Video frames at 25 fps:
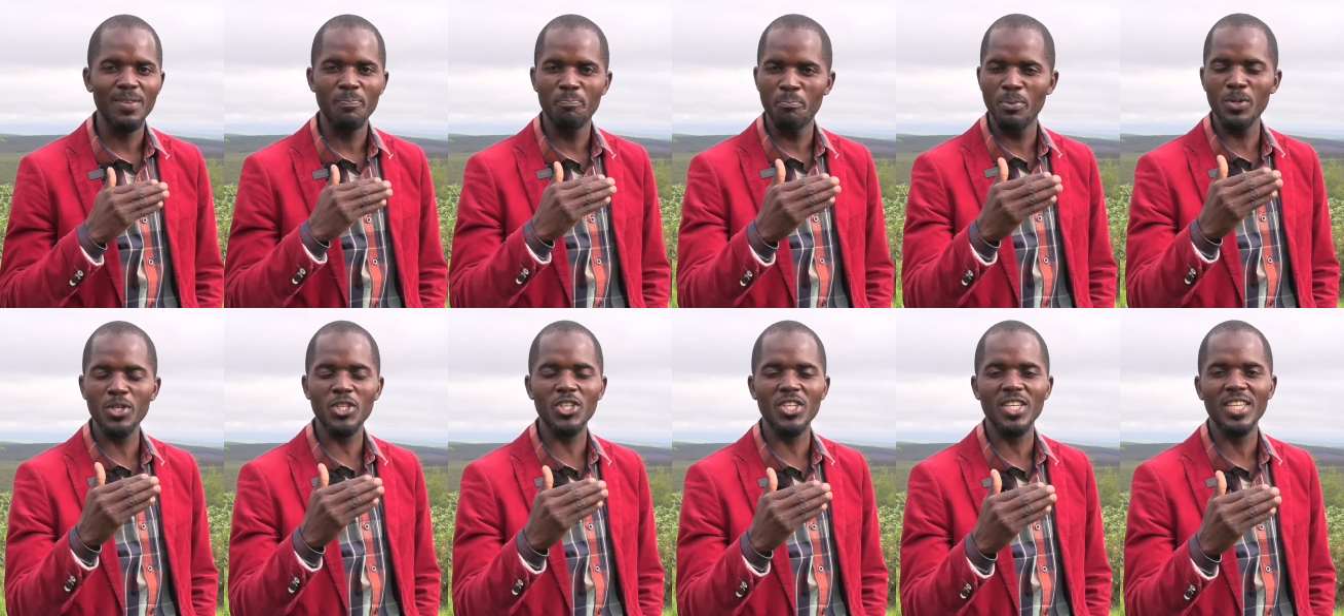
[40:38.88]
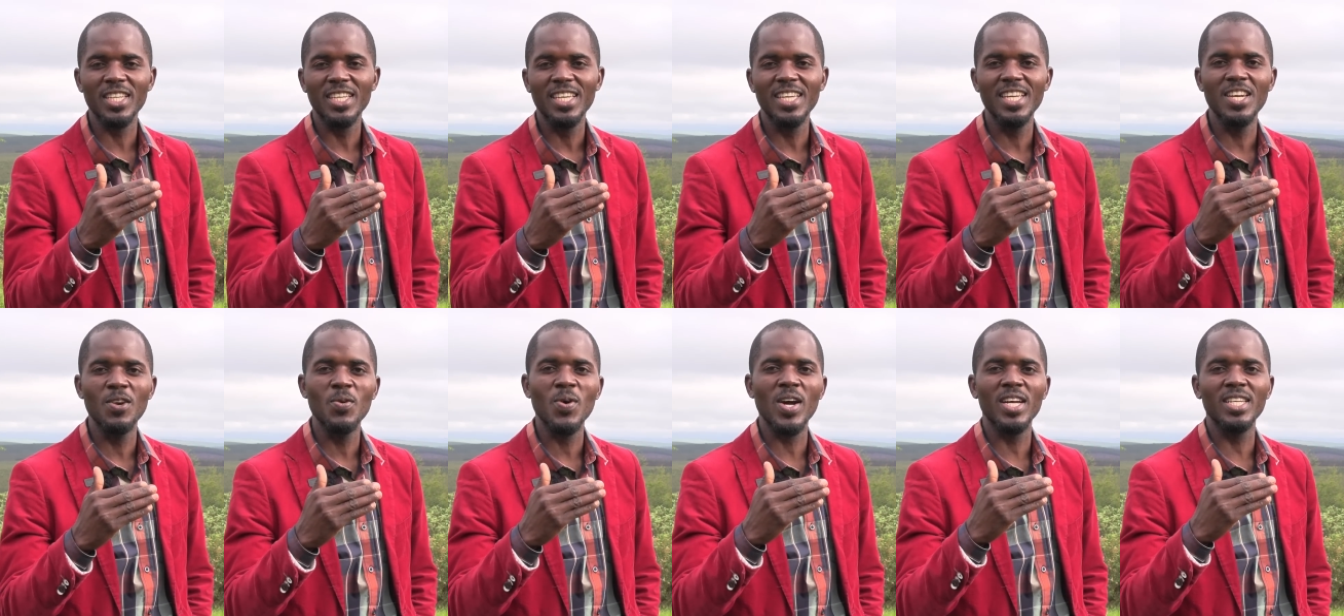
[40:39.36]
pushing
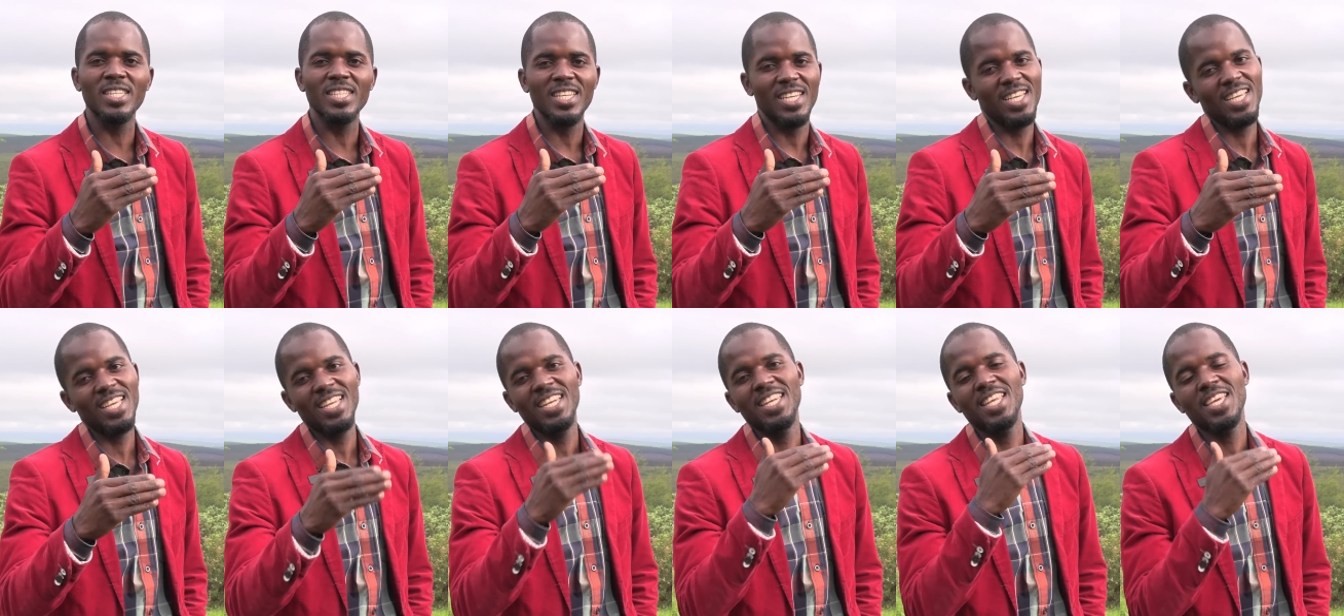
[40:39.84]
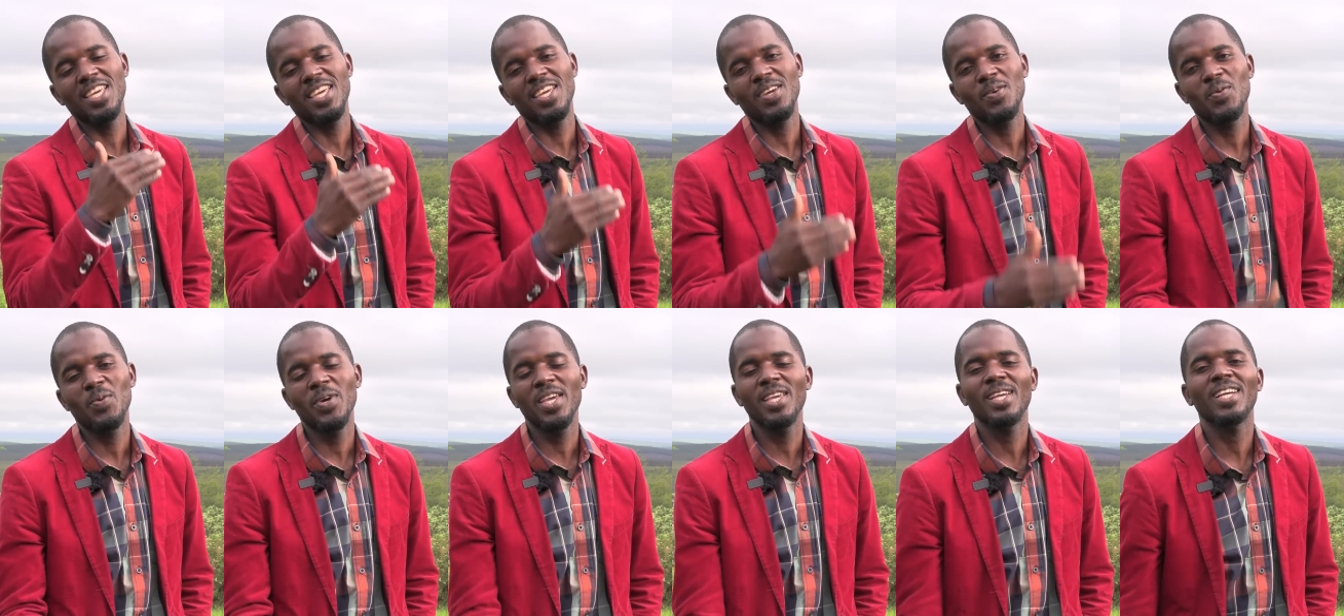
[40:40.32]
in what in a
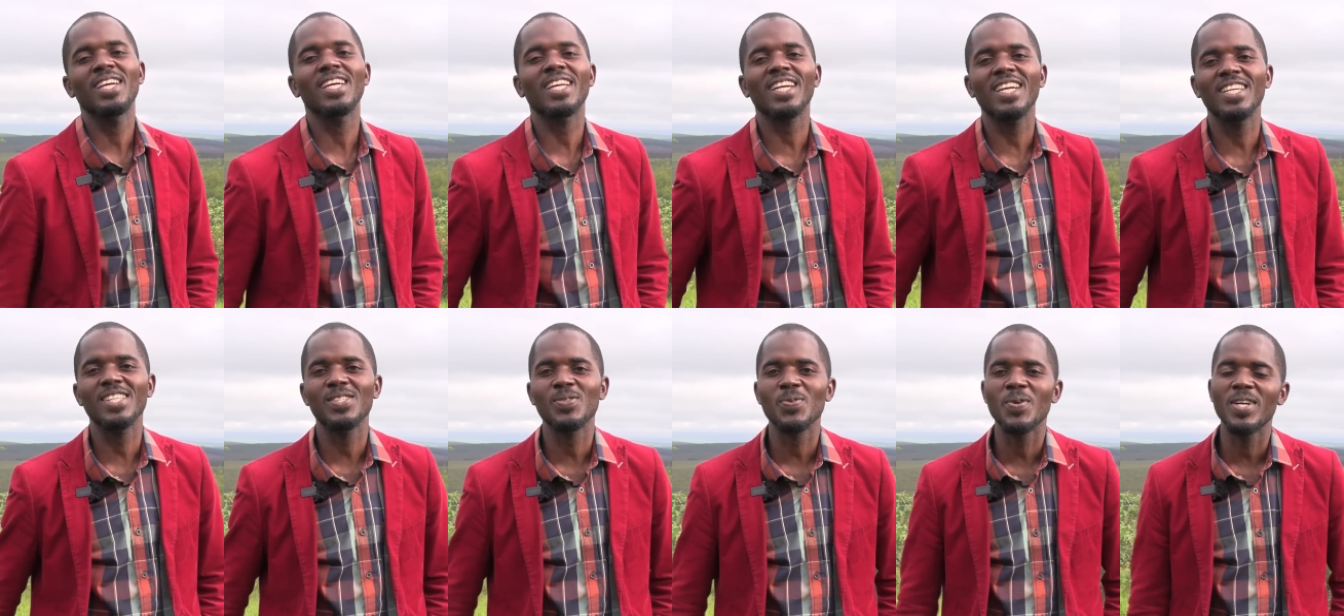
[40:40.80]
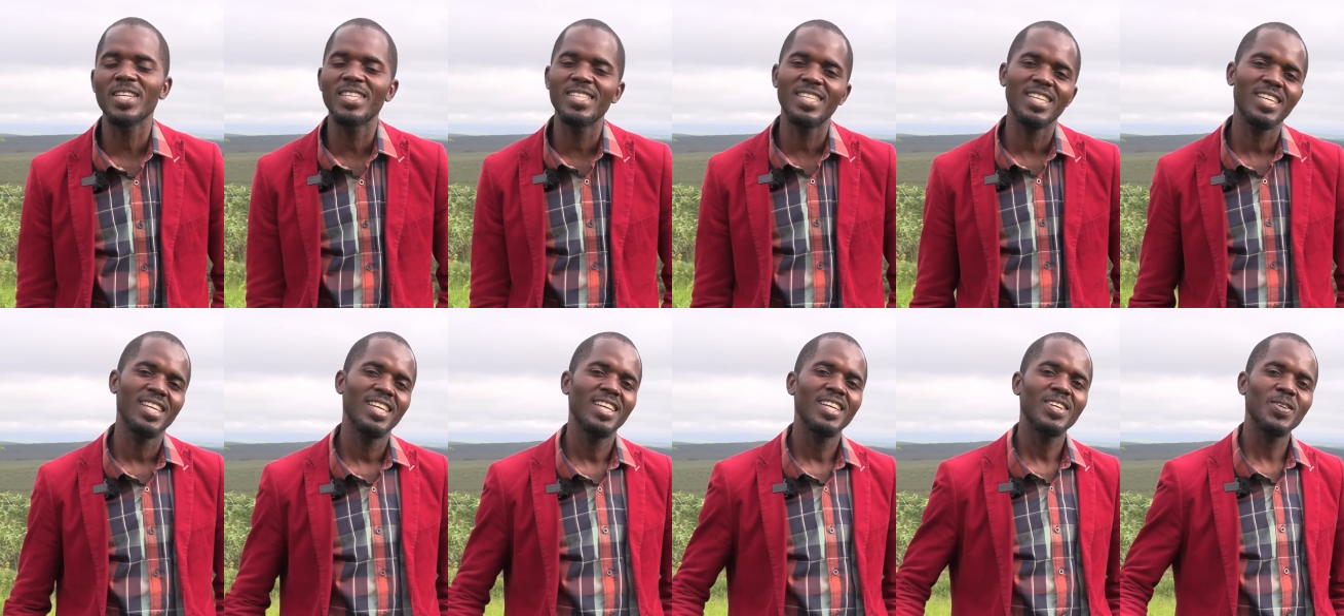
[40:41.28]
way Christ
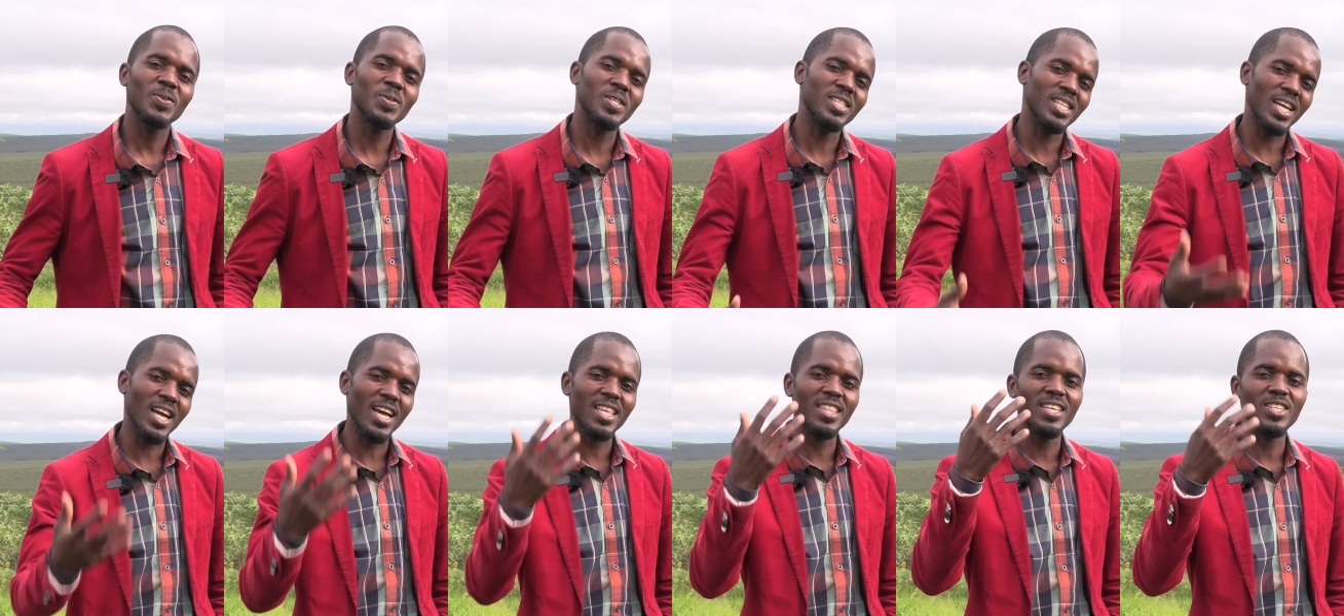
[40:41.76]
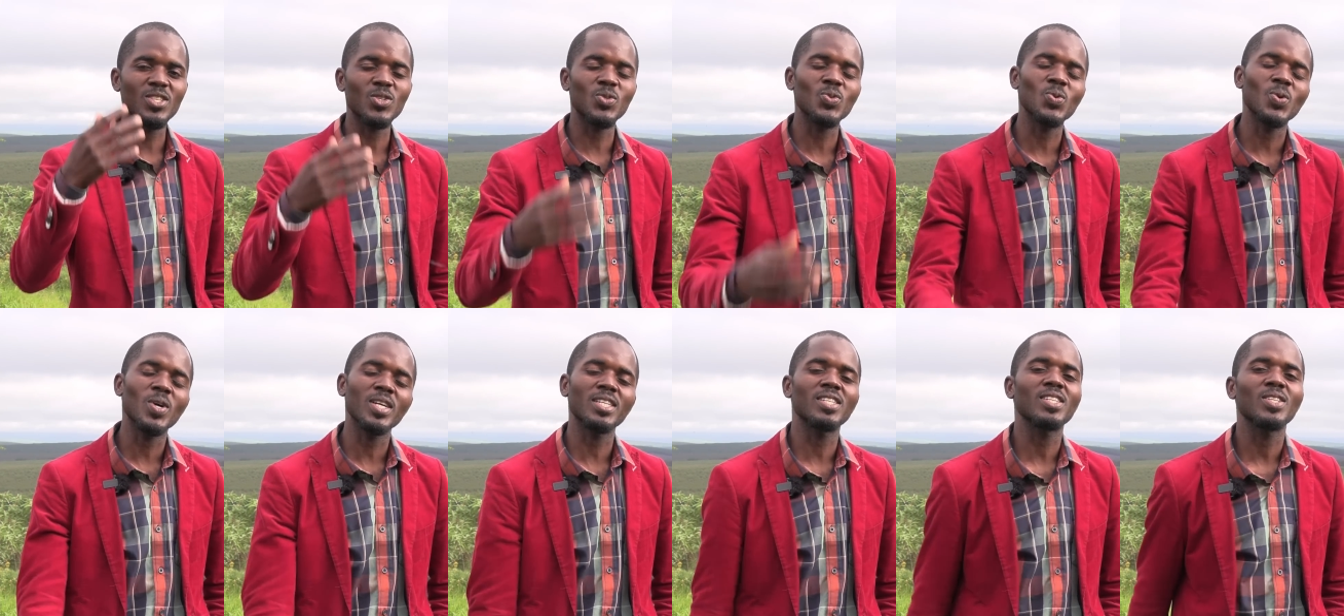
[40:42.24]
wants with others
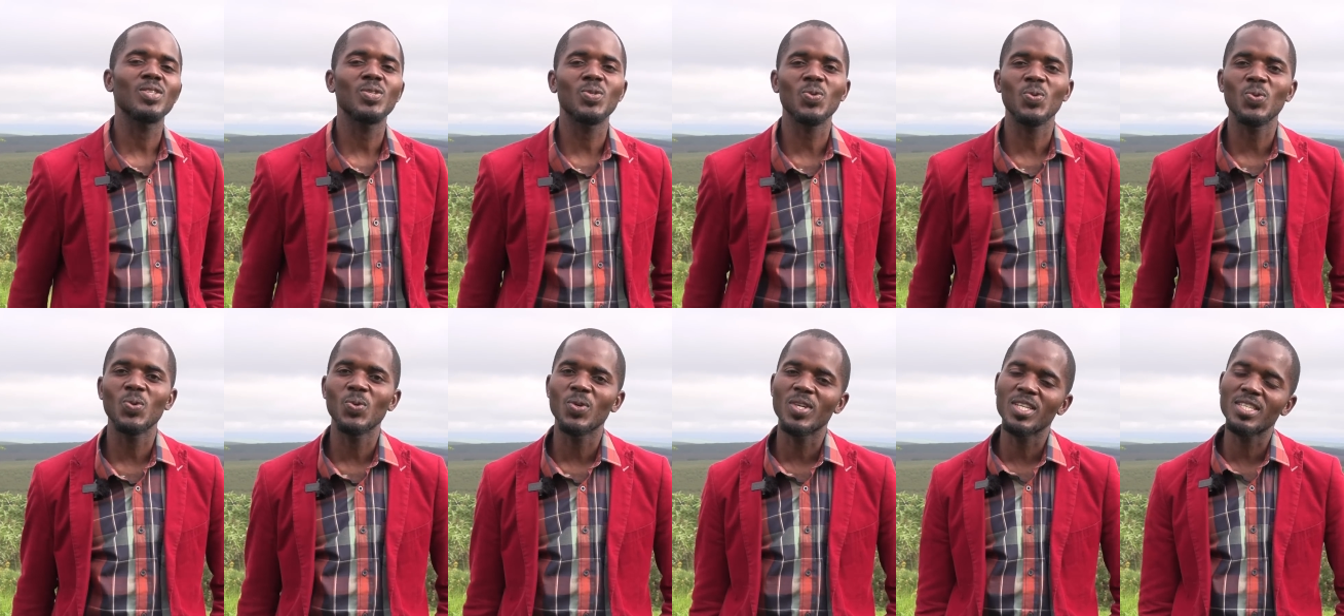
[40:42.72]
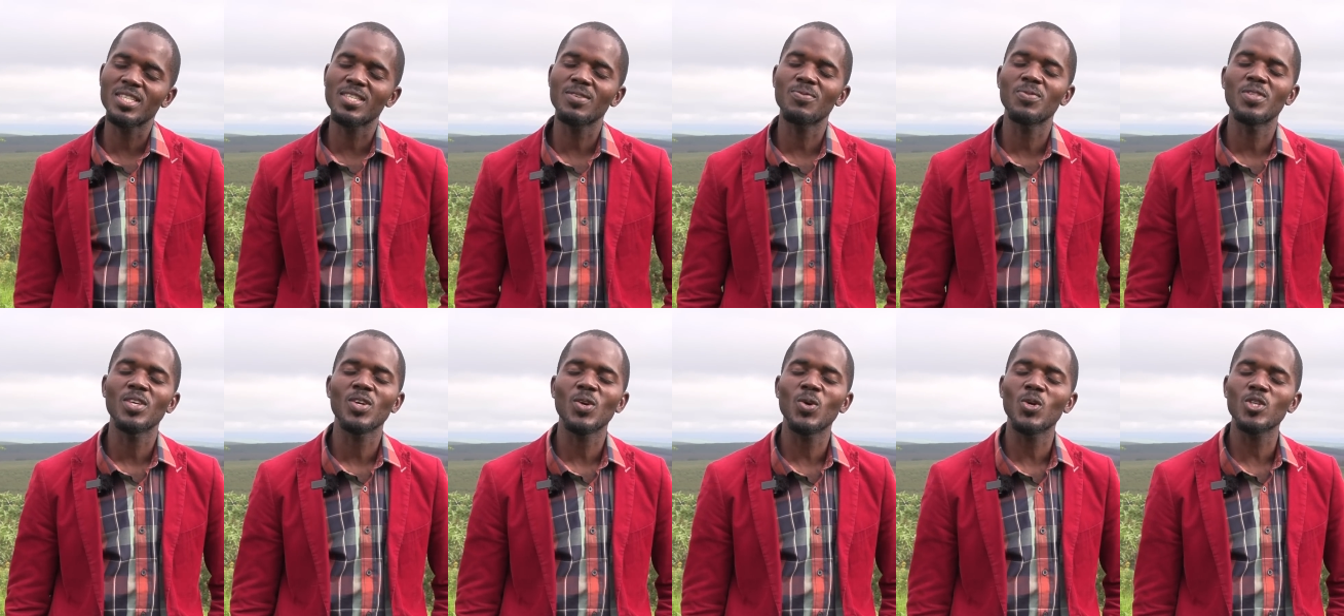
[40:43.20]
to
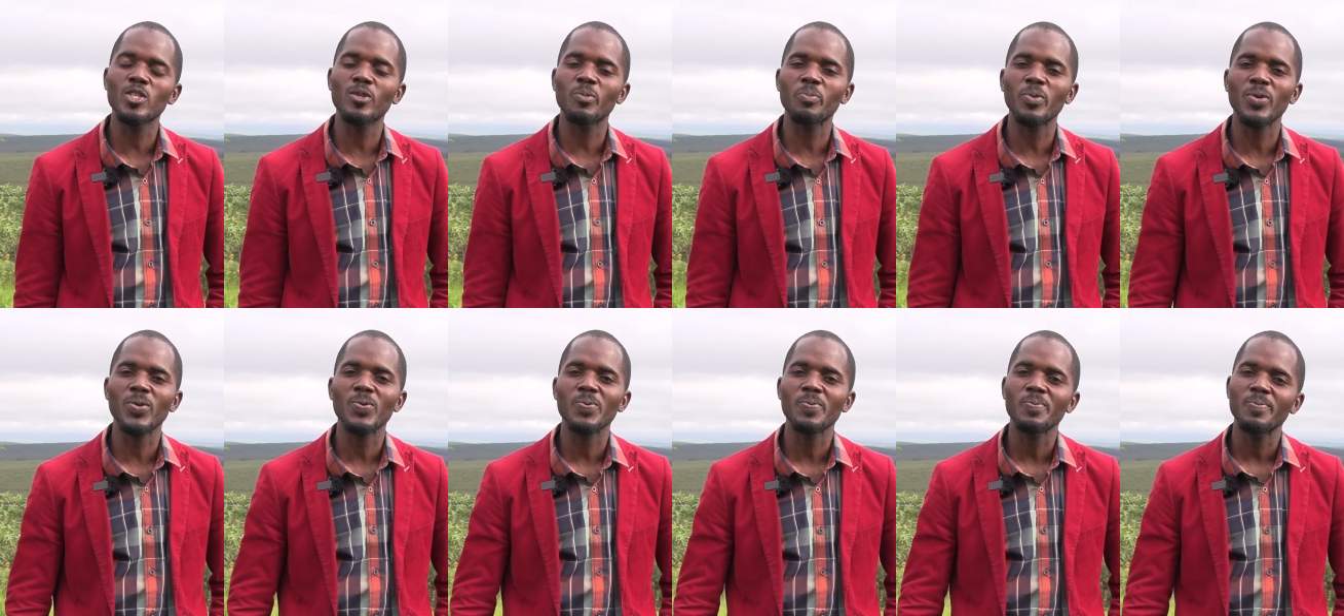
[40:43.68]
receive the gospel.